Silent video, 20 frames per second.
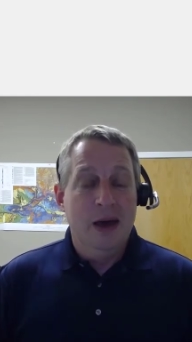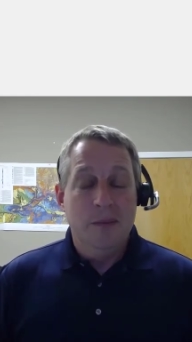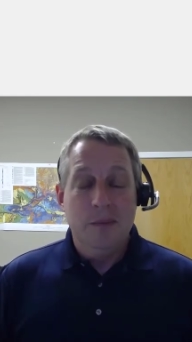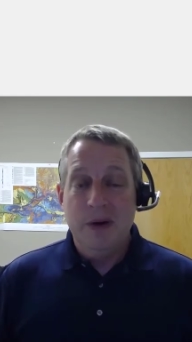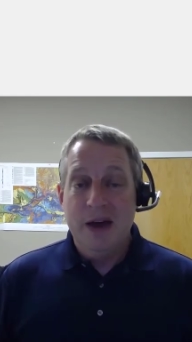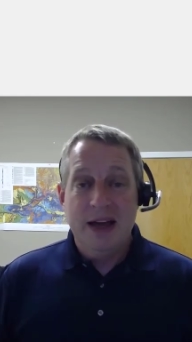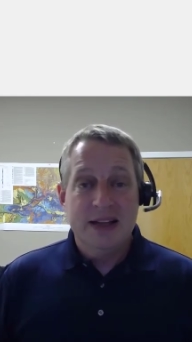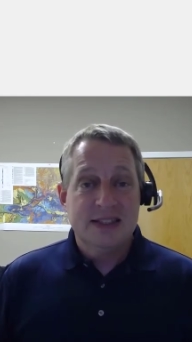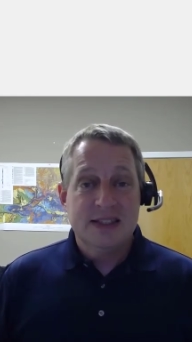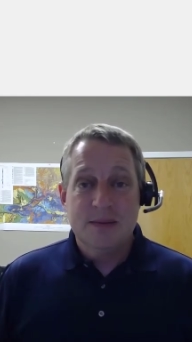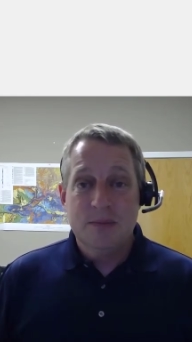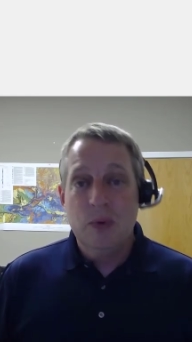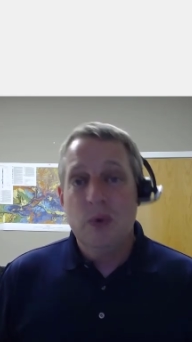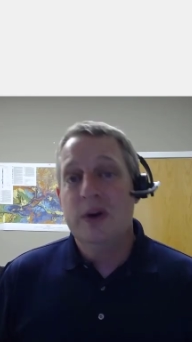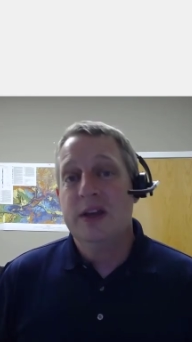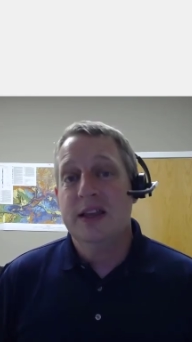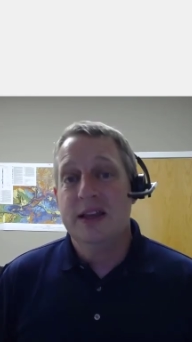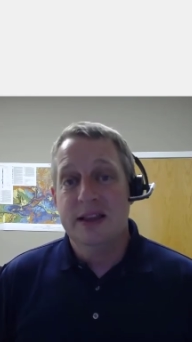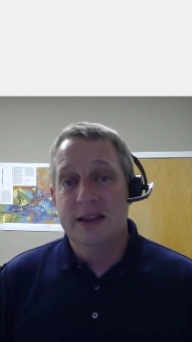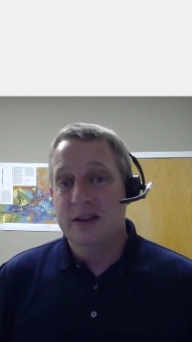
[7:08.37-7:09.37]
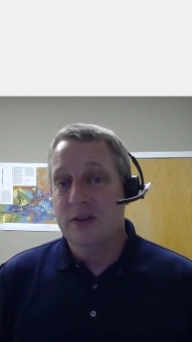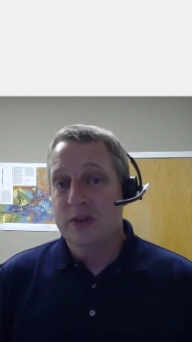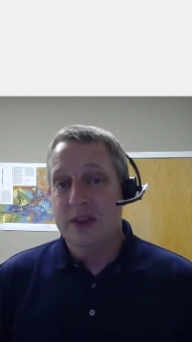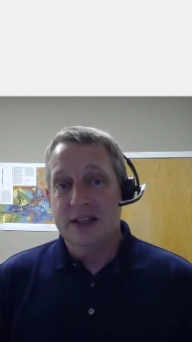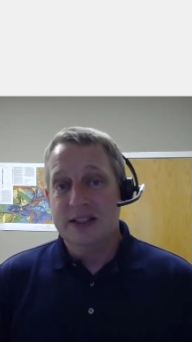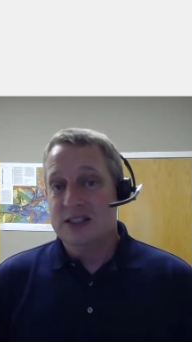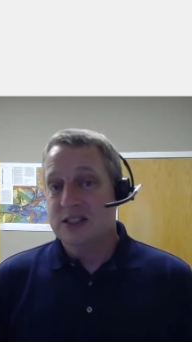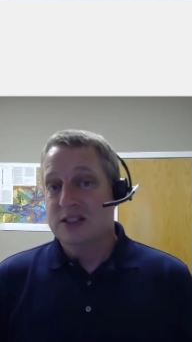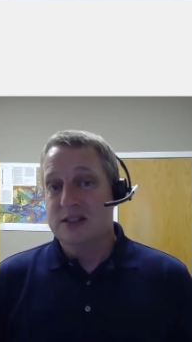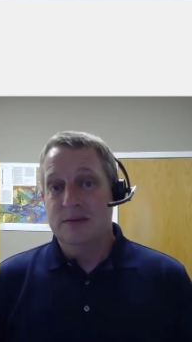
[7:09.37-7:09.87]
But at some point,
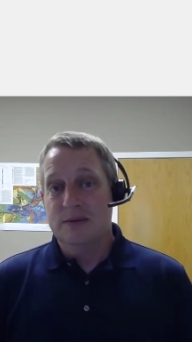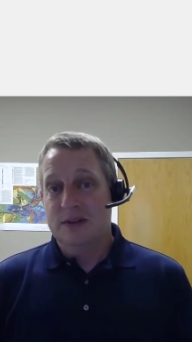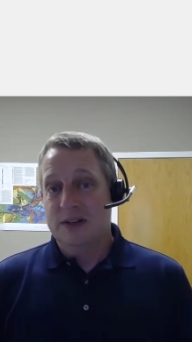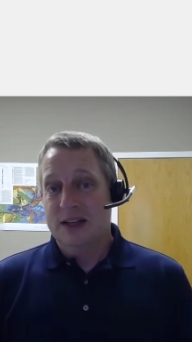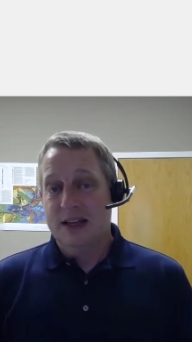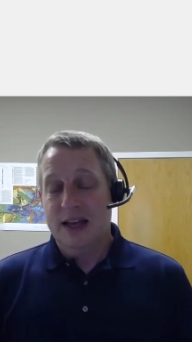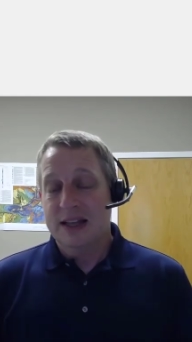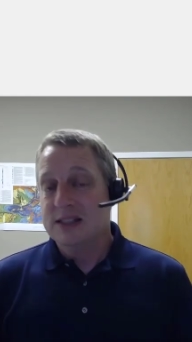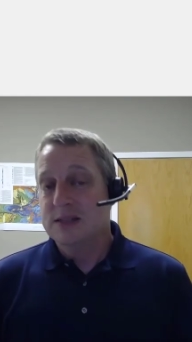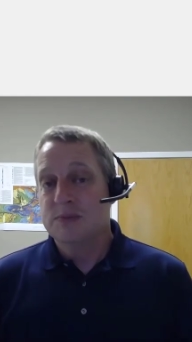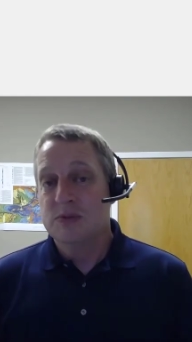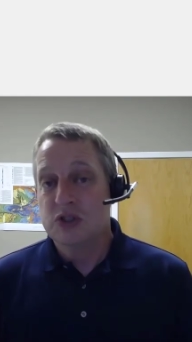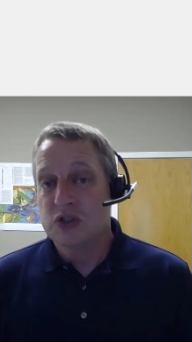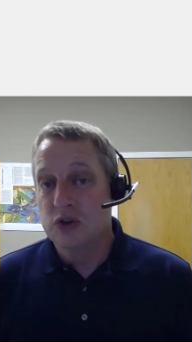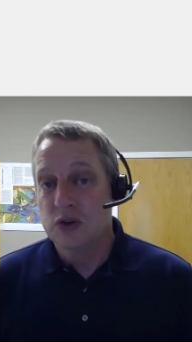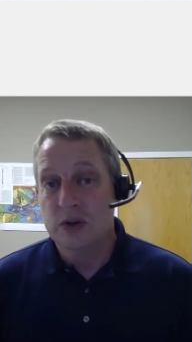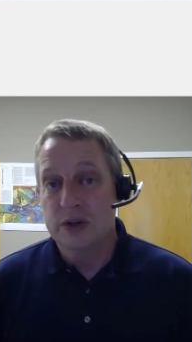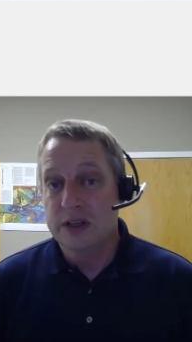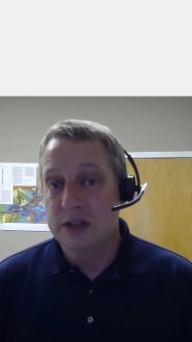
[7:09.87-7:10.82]
that's just gets absurd